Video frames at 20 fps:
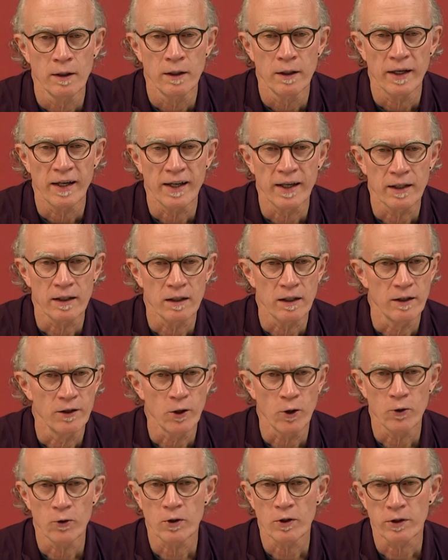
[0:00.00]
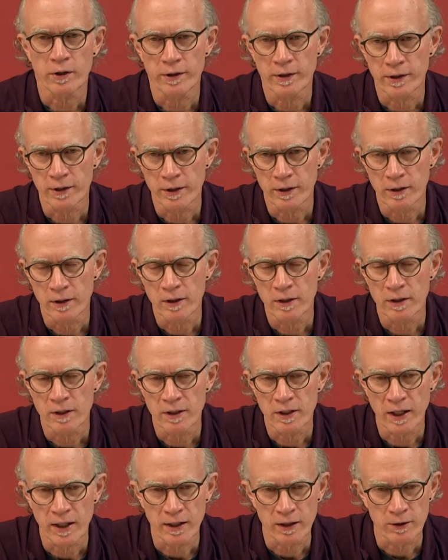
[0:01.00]
And no clear
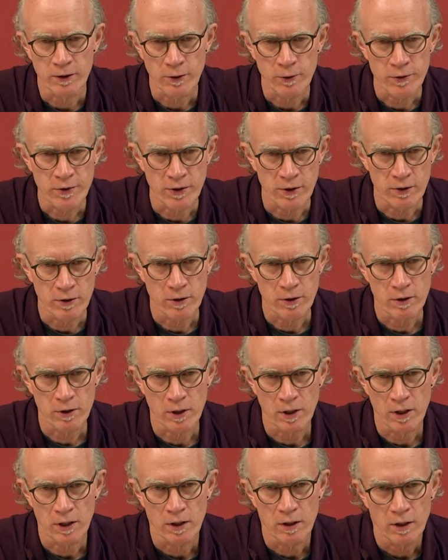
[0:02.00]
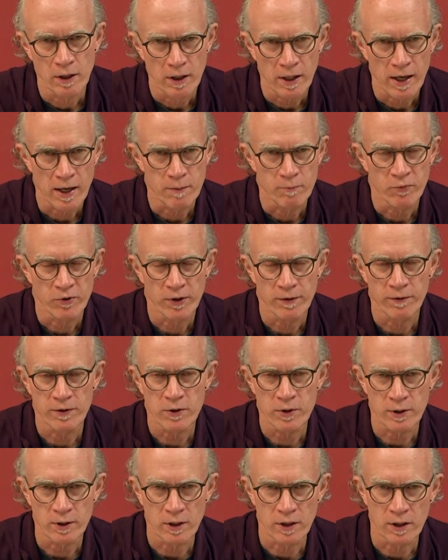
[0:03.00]
diagnosis. She had
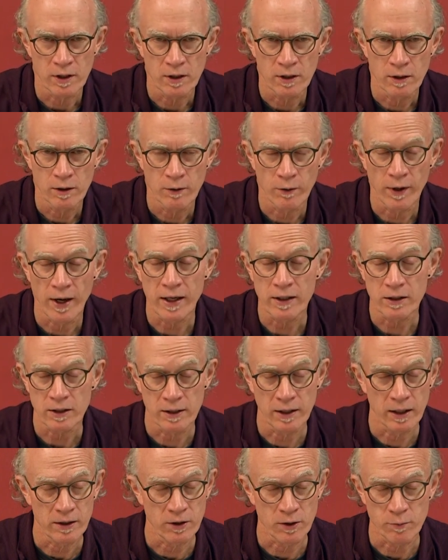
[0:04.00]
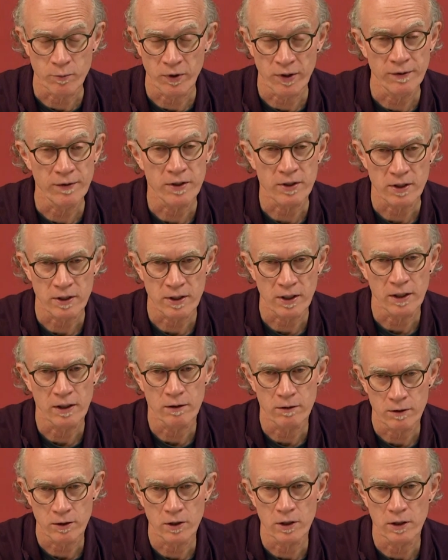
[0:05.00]
previously, well actually not just previously,
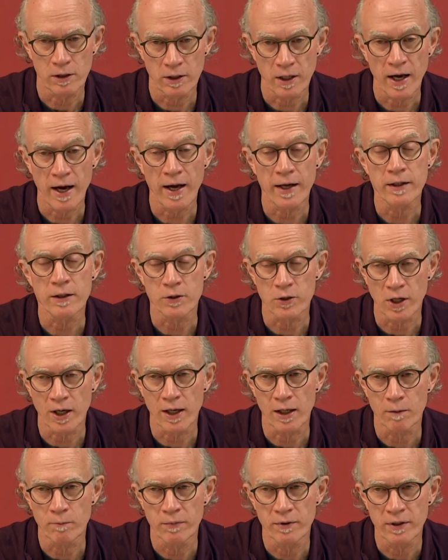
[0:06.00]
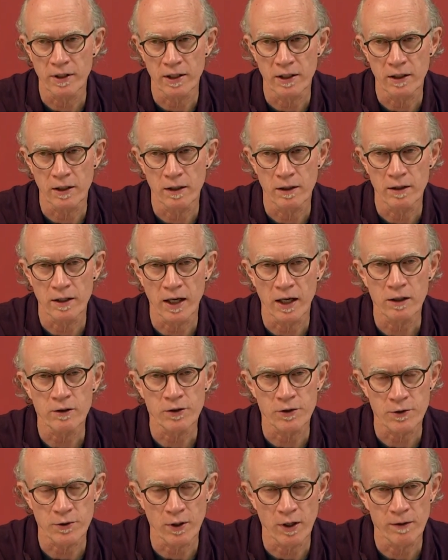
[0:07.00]
she had a job in a
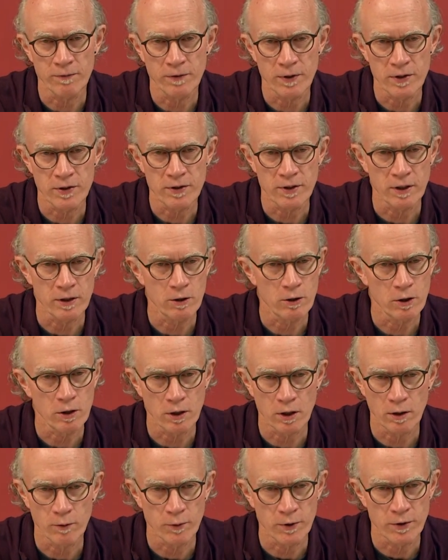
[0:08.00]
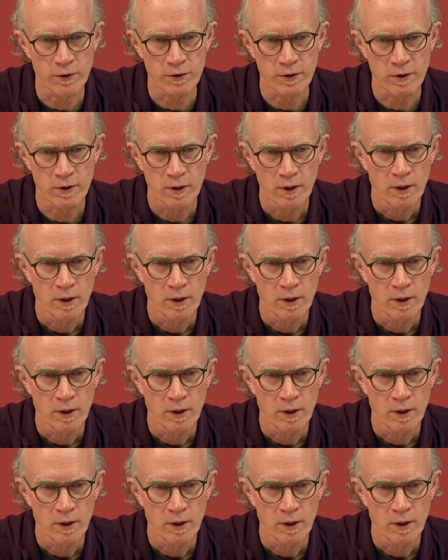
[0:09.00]
doctor's office and she was